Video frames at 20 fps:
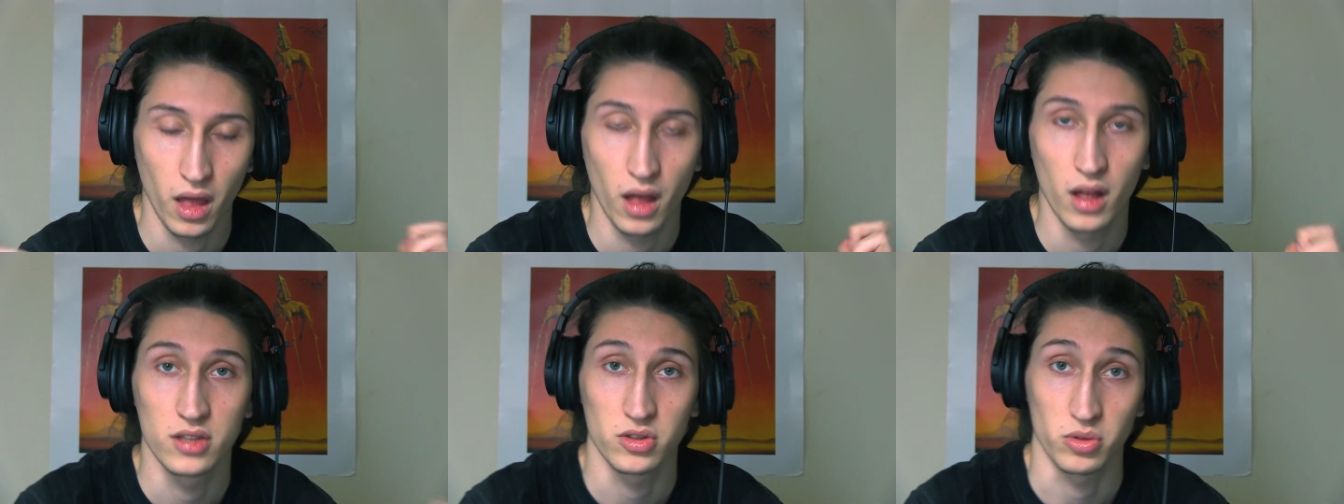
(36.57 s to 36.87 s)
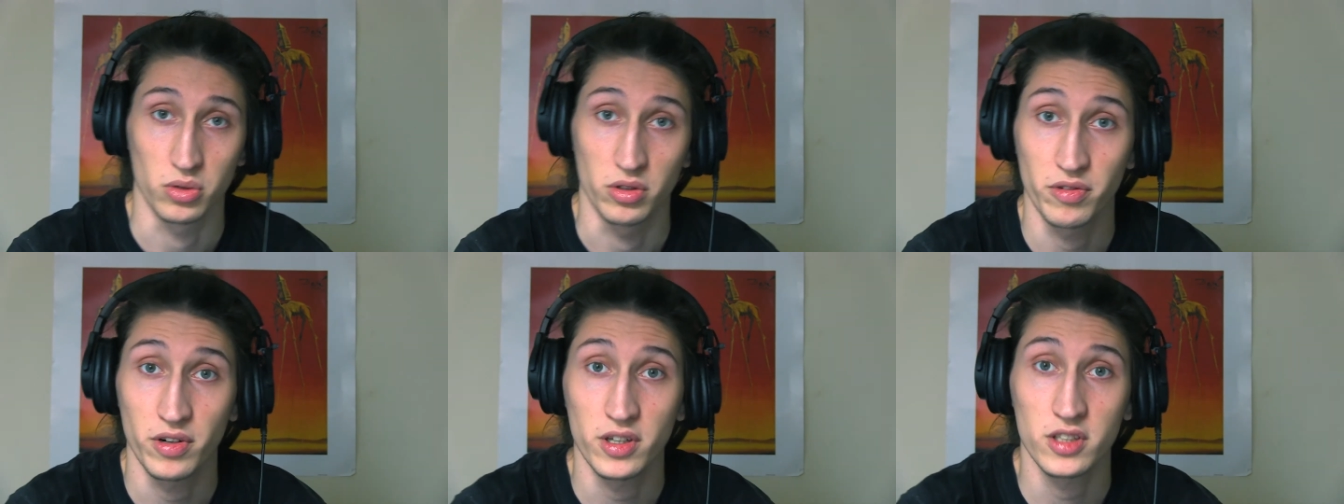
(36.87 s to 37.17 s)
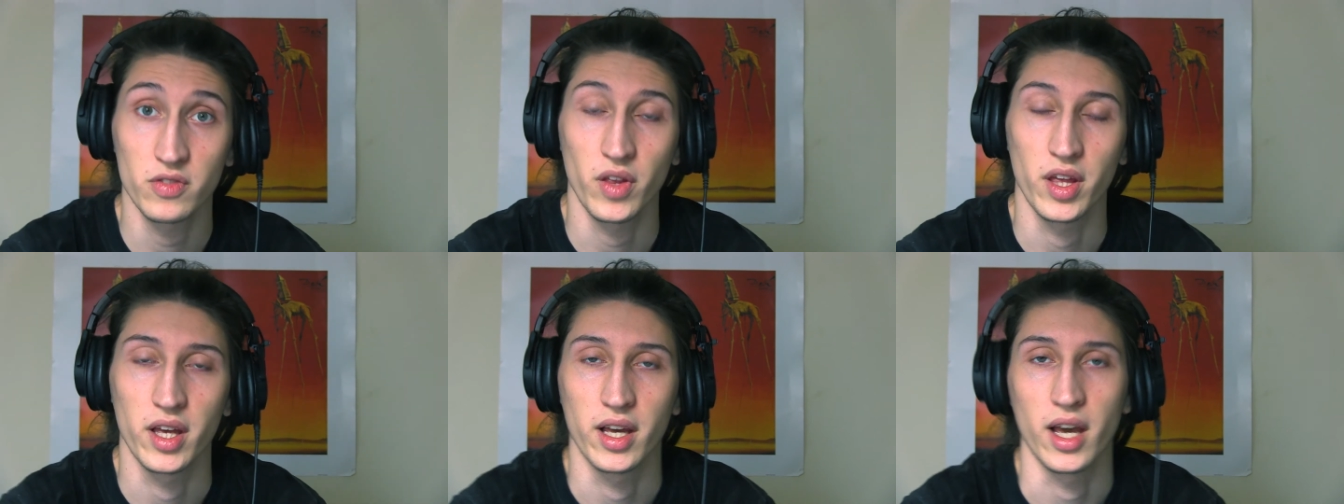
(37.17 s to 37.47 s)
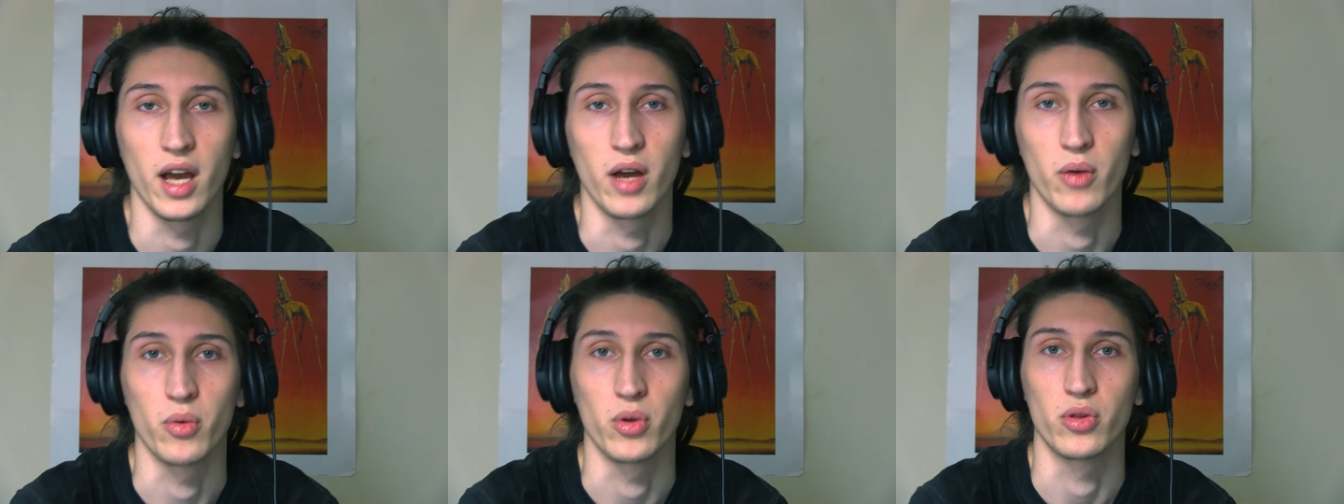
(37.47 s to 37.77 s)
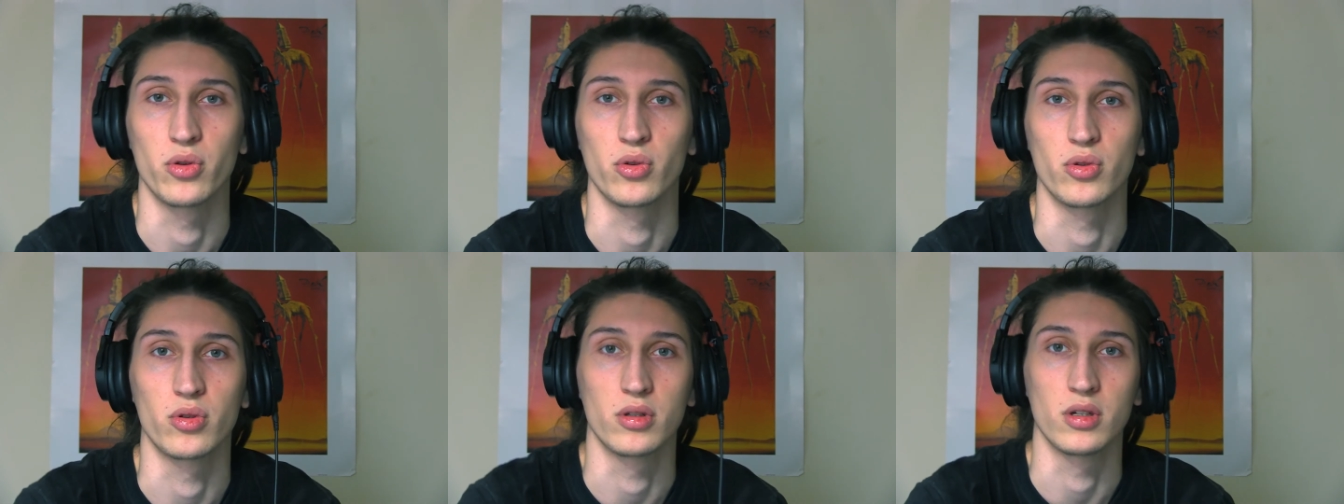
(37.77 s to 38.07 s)
So the first thing I want
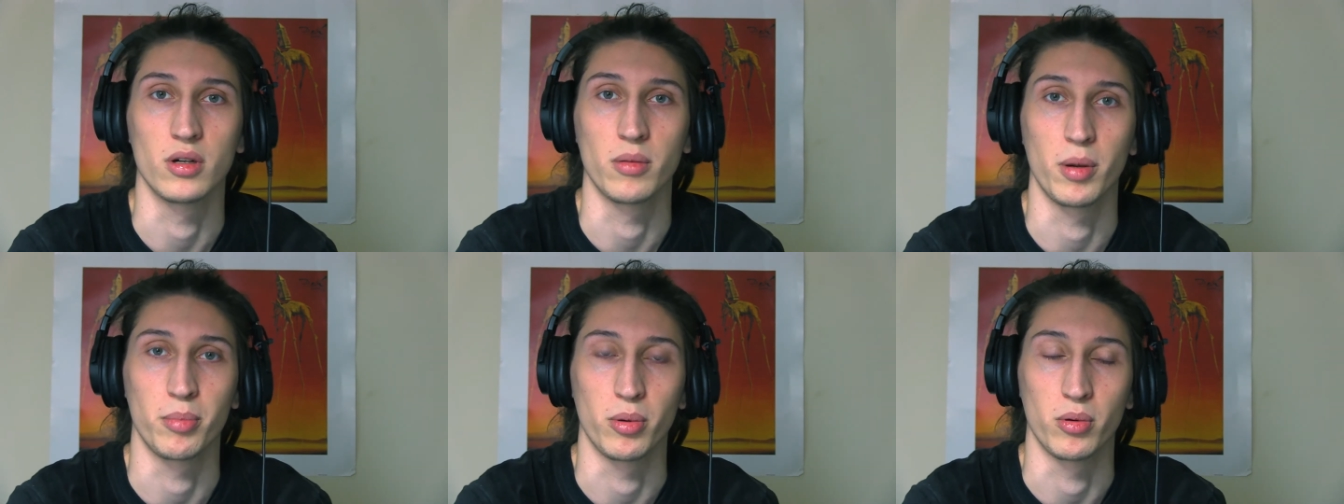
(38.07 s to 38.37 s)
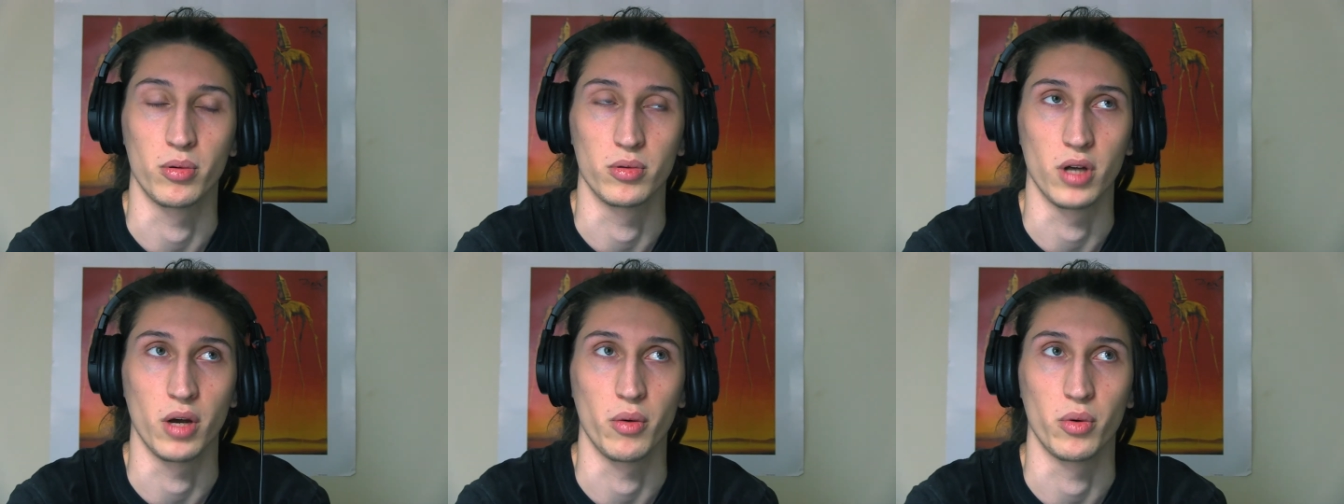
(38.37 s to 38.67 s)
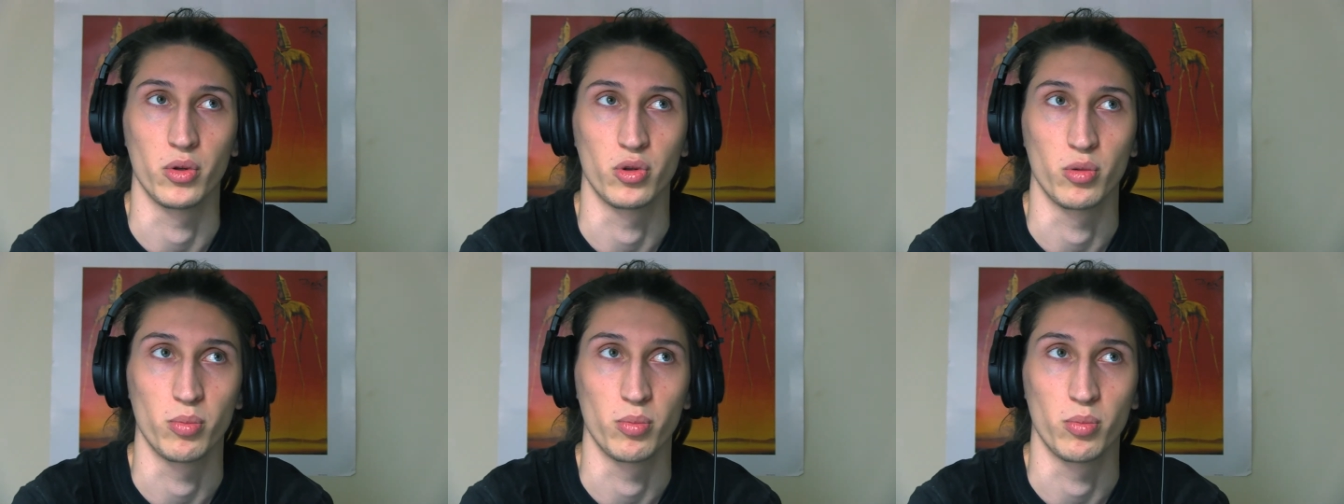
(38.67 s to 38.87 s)
to